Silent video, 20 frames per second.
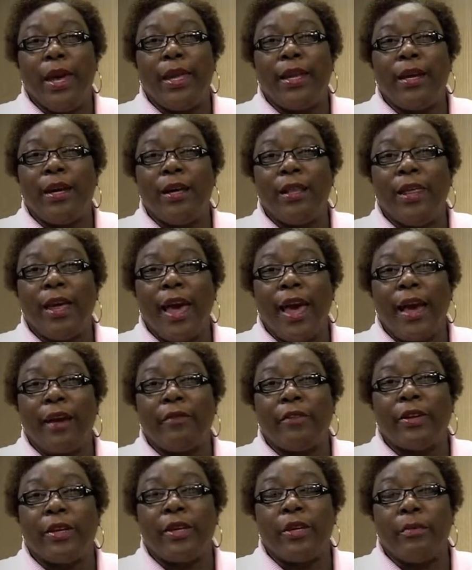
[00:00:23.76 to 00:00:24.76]
and other
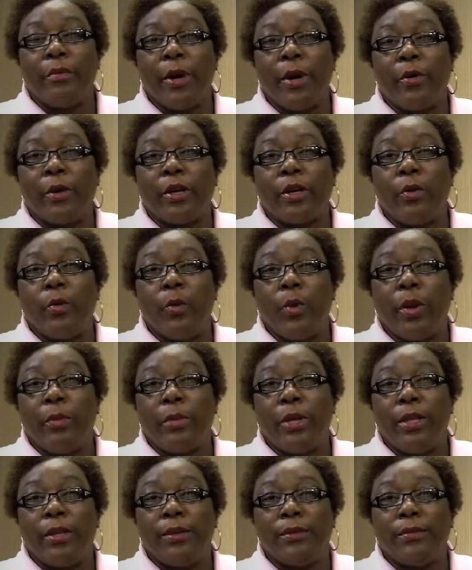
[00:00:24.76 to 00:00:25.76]
African American women.